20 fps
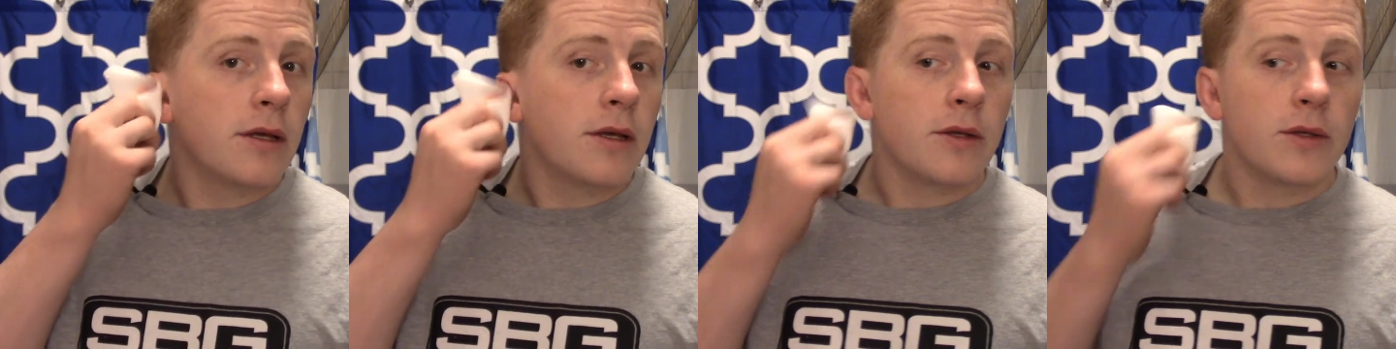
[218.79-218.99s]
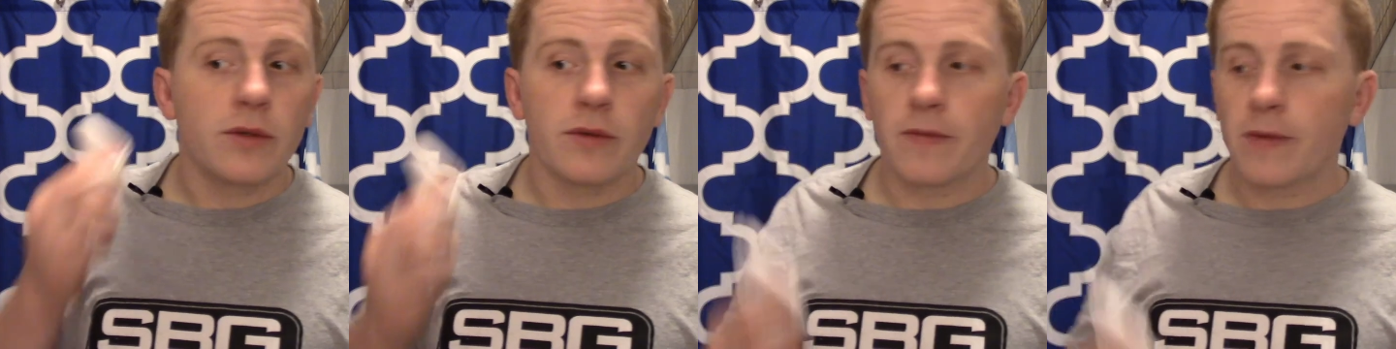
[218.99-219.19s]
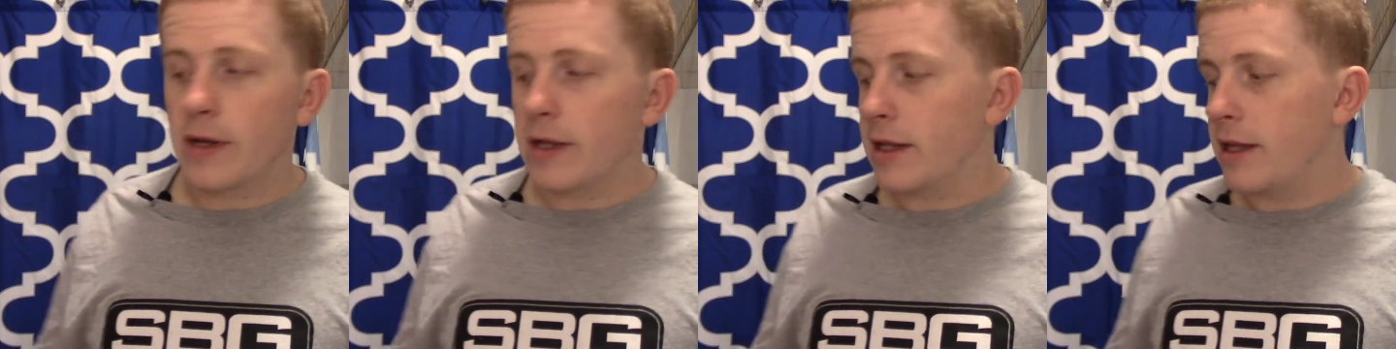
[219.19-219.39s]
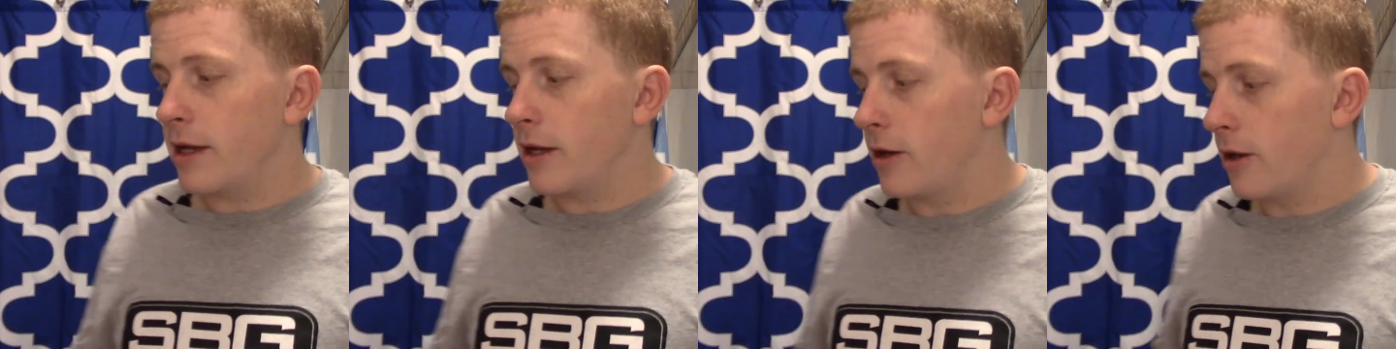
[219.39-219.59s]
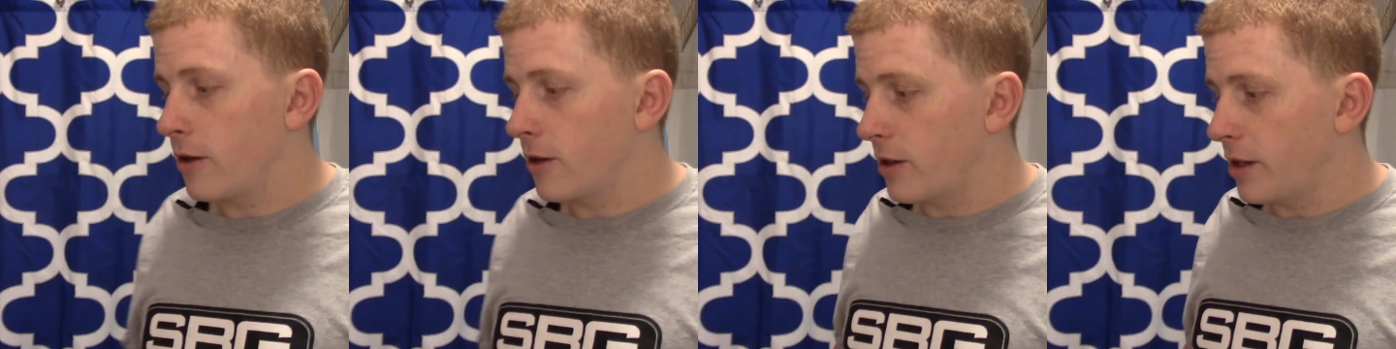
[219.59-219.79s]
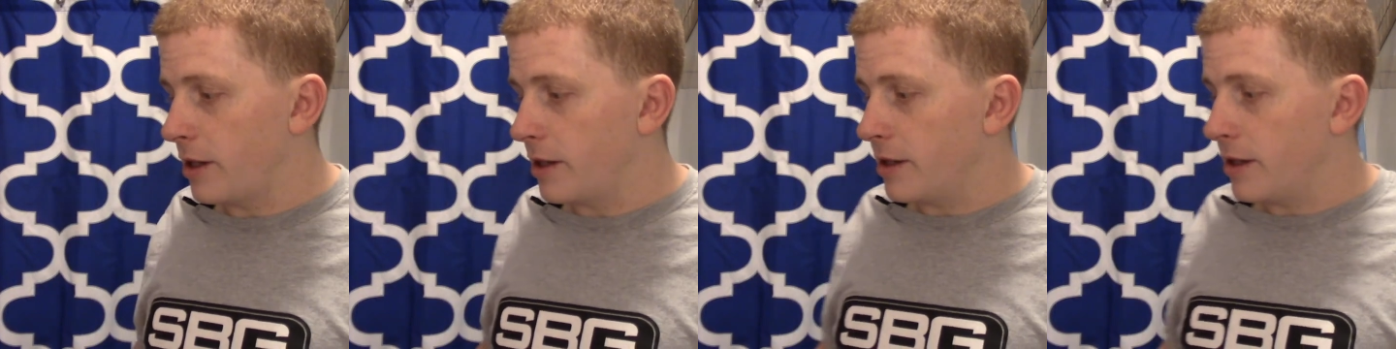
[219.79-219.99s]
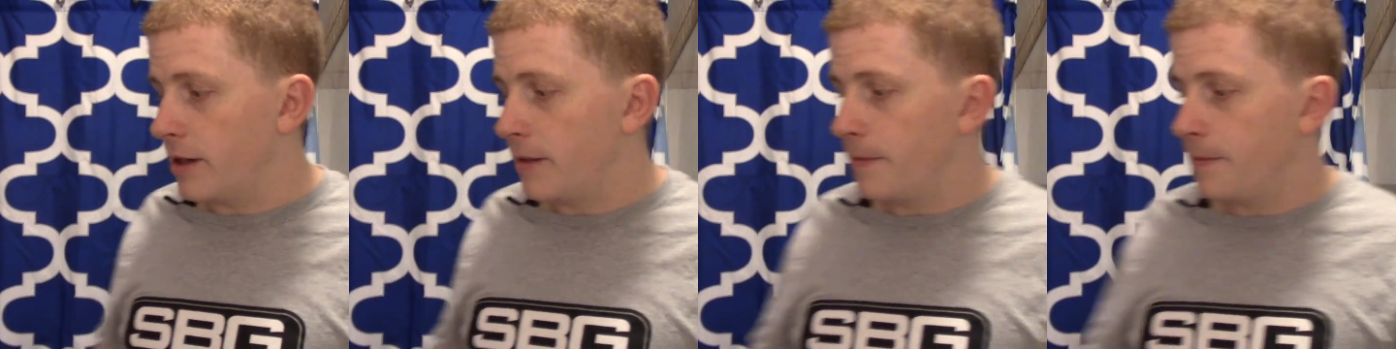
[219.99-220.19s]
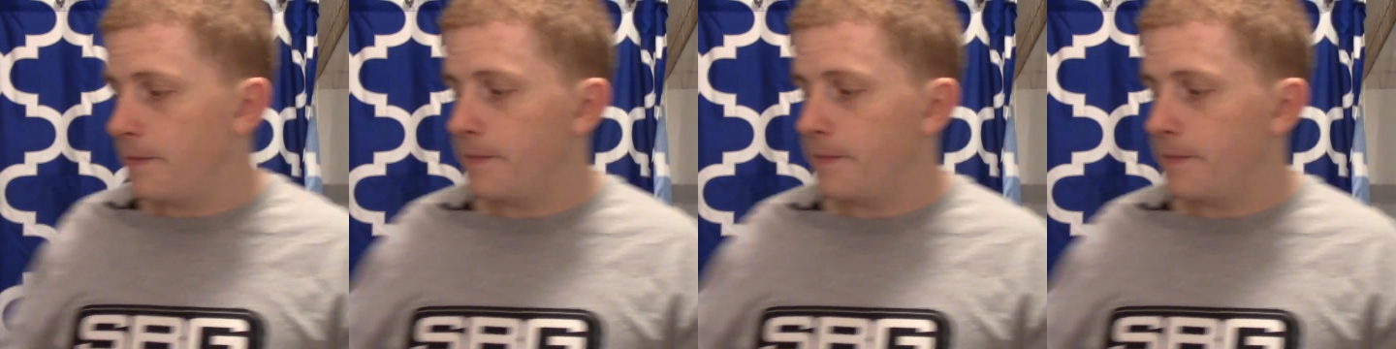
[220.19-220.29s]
So we've got that all cleaned up.